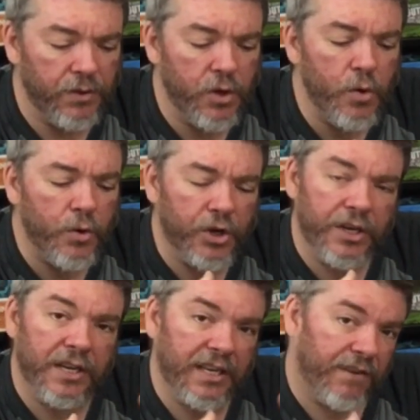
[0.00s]
you
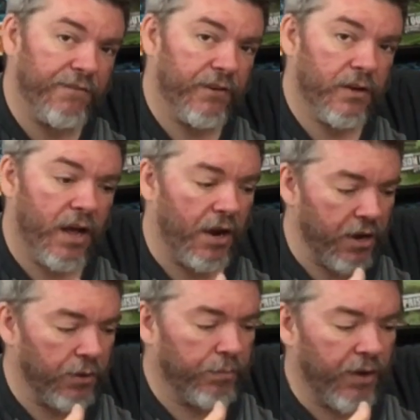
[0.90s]
could give
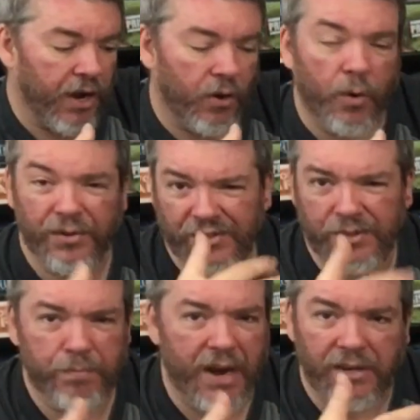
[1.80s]
another player or
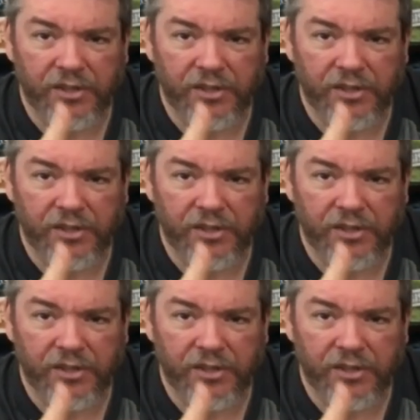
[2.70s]
by